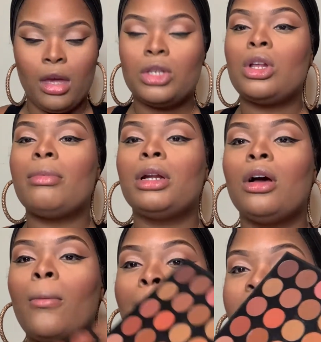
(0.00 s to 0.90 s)
So I'm gonna
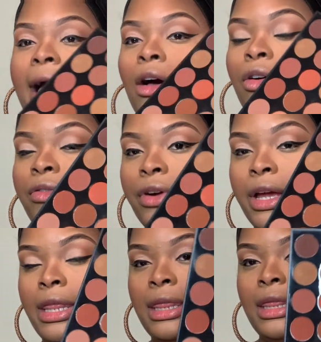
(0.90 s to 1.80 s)
go back over
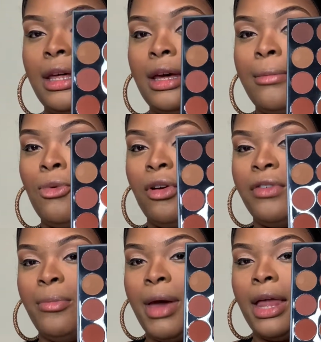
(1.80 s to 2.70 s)
in the
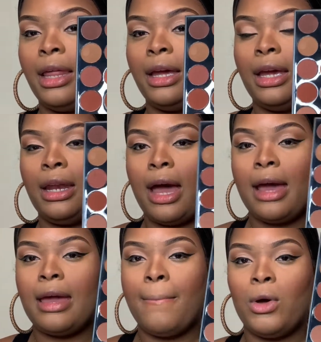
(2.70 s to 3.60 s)
Morphe palette, and I
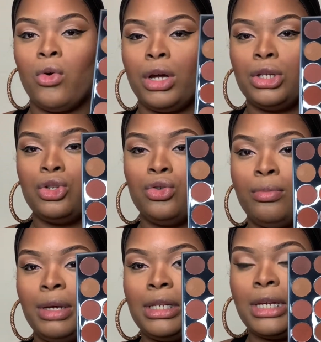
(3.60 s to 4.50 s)
am going to
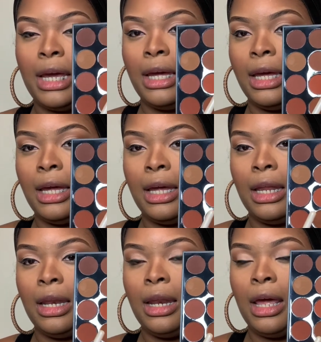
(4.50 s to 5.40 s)
be
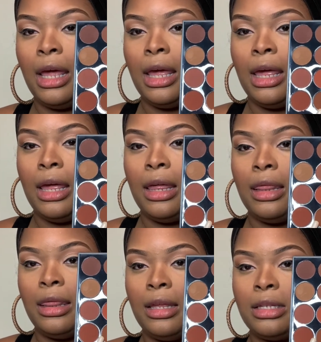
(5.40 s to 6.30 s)
taking
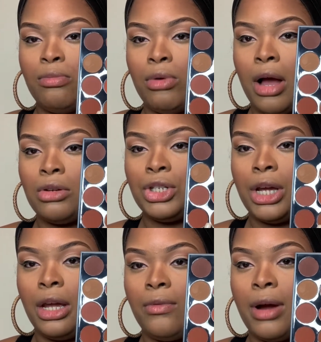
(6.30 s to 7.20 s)
this brown
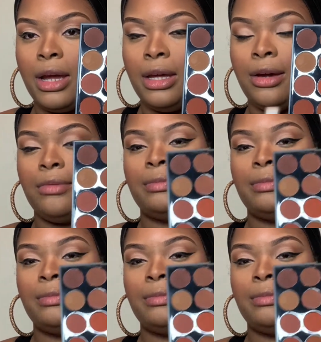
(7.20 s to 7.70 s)
shade right here.